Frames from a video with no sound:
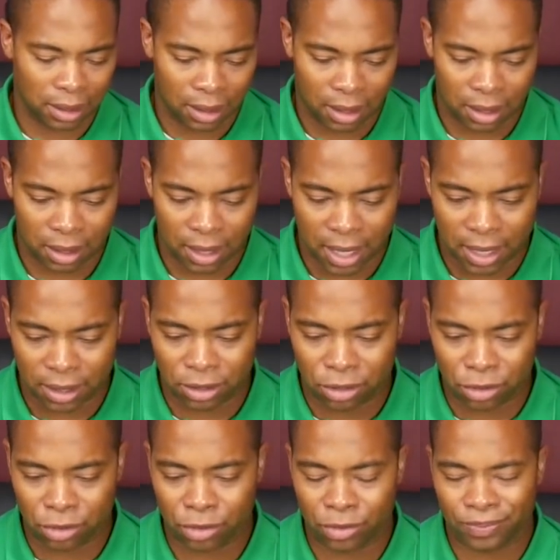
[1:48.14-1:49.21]

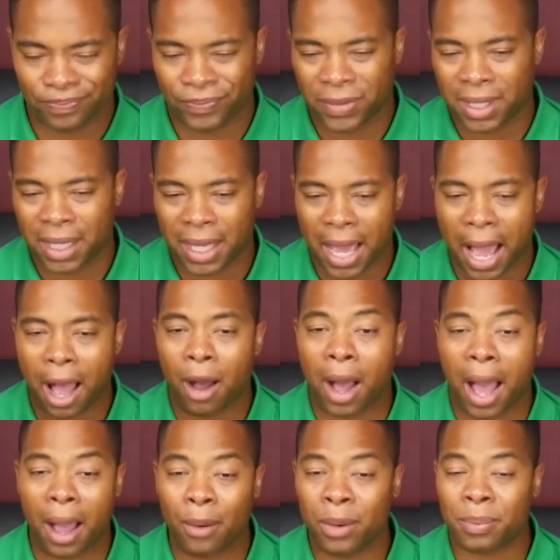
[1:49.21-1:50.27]
and
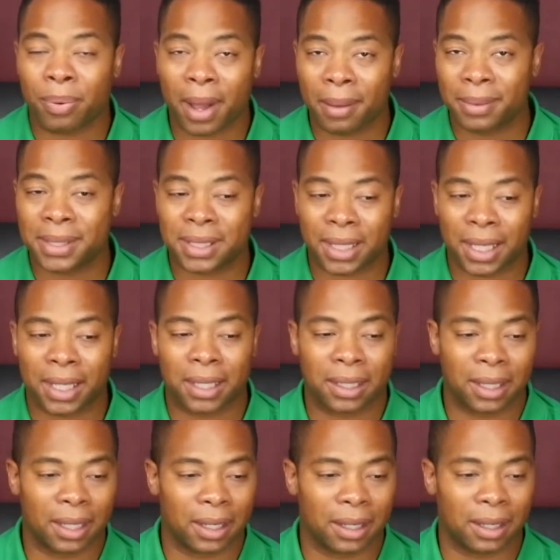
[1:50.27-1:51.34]
I would probably
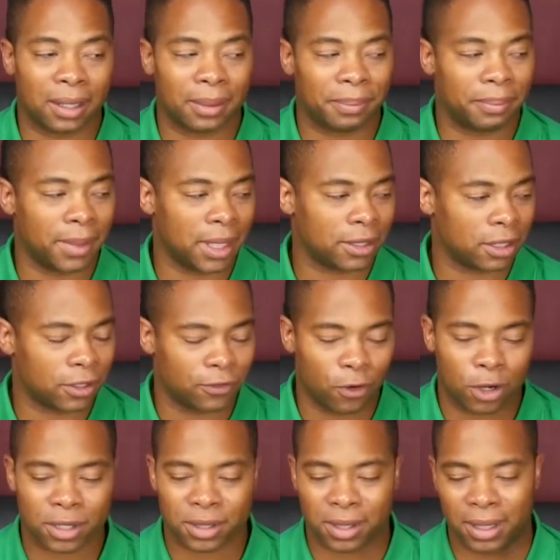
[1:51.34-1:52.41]
say, as
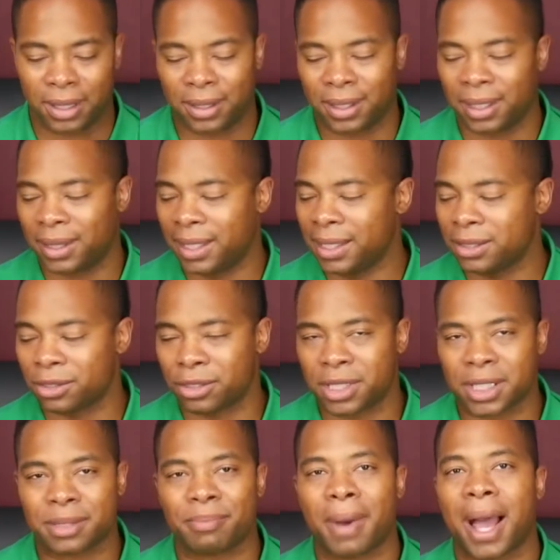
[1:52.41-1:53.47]
far as, and these are
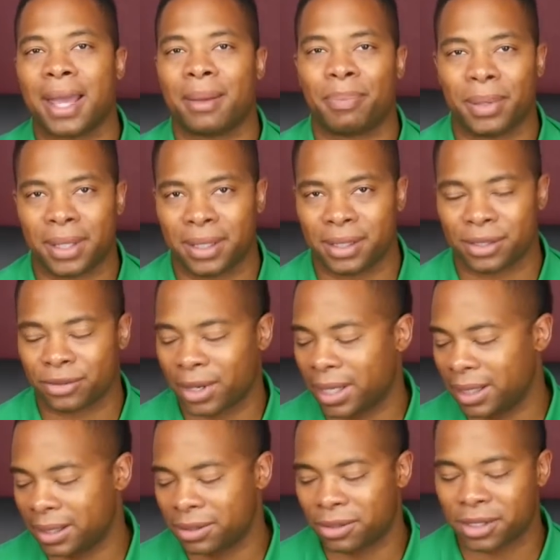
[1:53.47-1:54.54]
just my opinions, right?
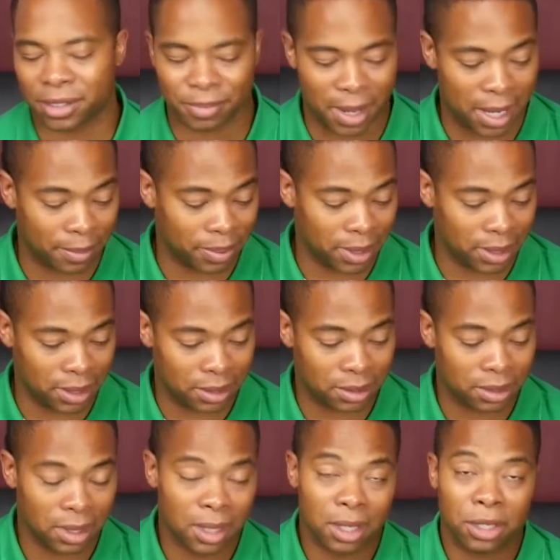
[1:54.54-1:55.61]
These are just my
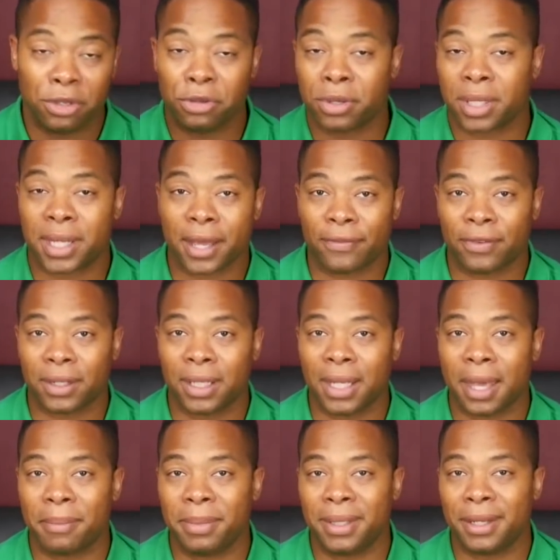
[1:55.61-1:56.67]
opinions. You can definitely
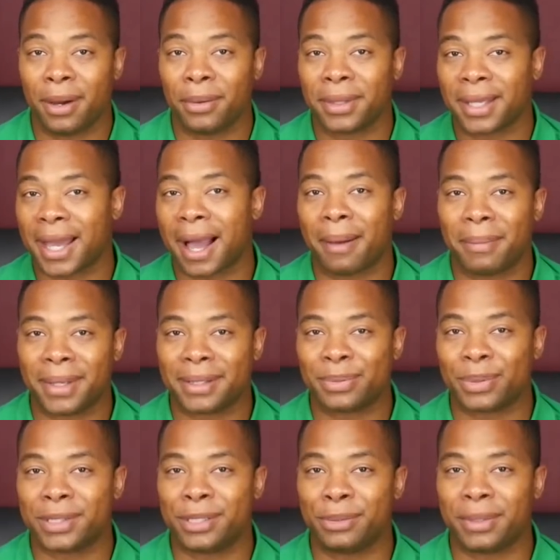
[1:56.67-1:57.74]
let me know in the comments
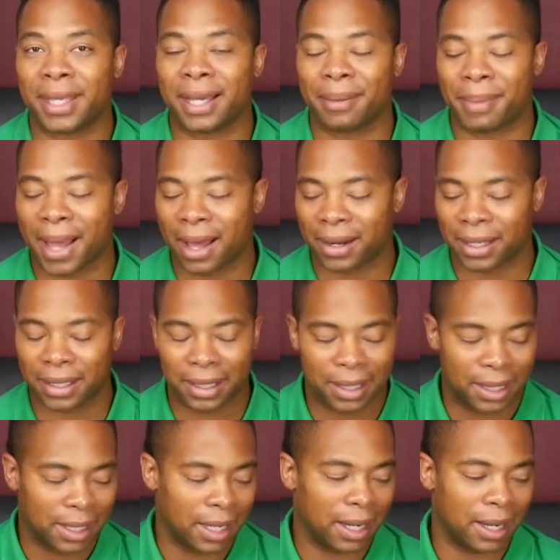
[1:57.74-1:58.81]
what you think about it,
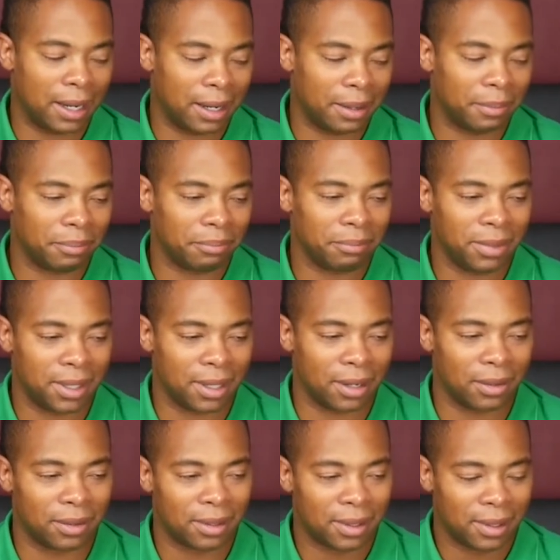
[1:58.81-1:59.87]
I
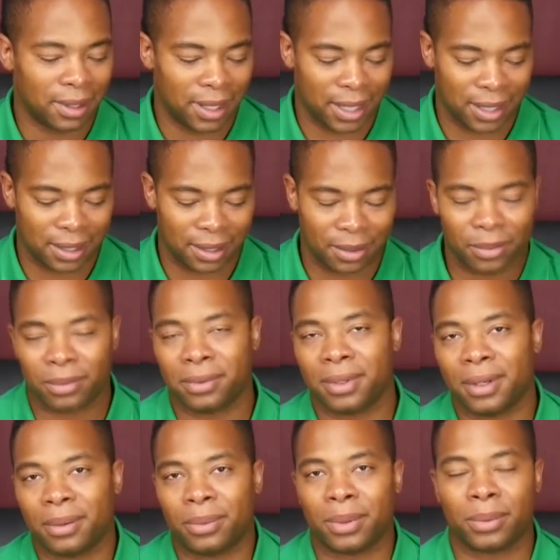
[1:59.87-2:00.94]

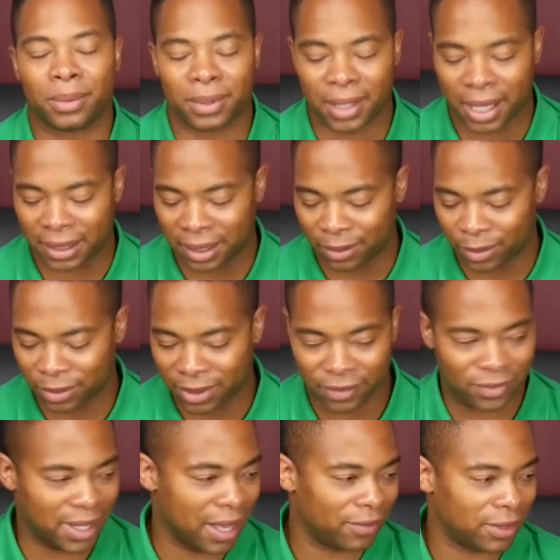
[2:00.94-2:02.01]
think we'll
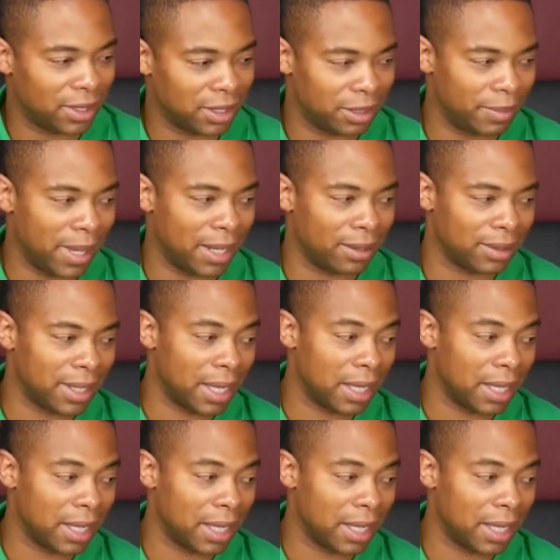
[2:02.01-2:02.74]
definitely have a good debate on